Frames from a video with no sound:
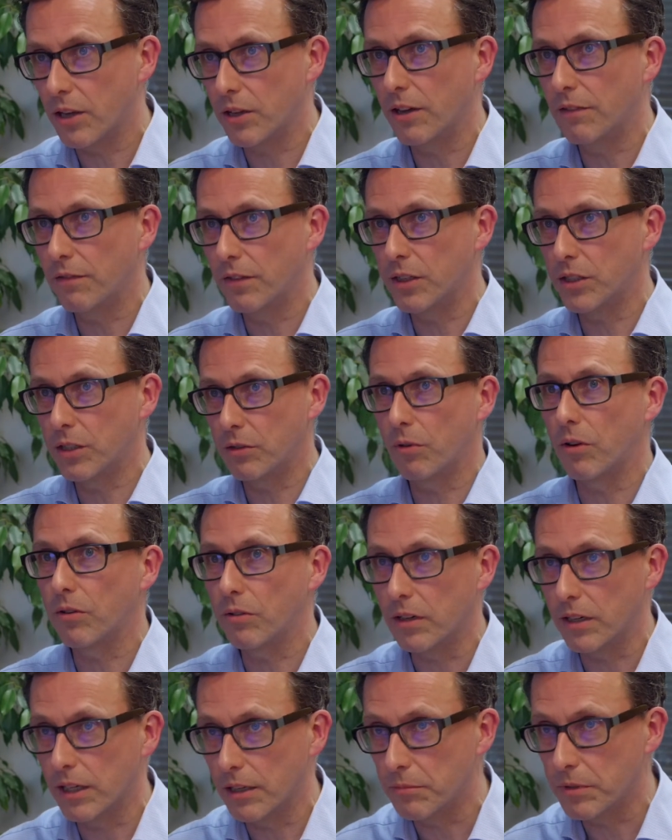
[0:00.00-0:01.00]
if it's your
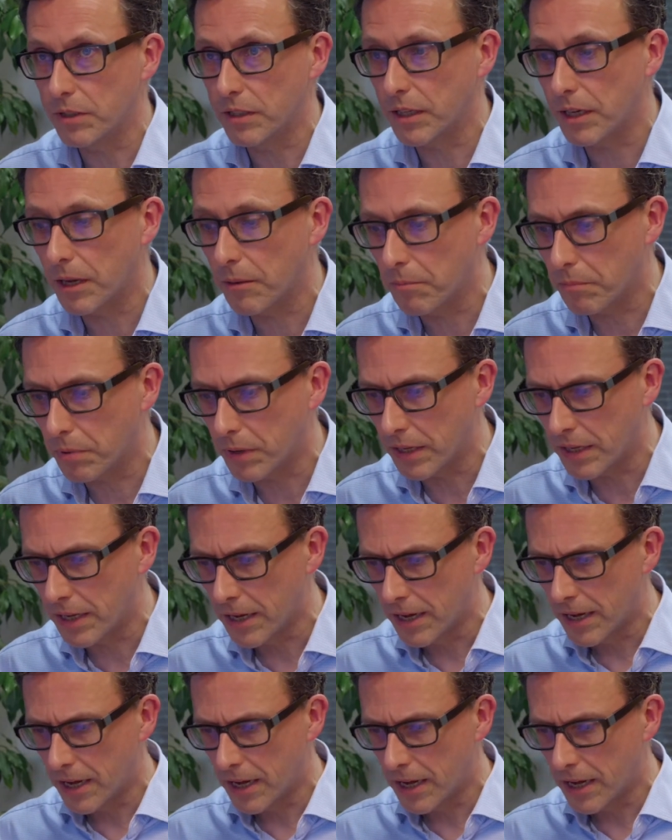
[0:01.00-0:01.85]
own limited company.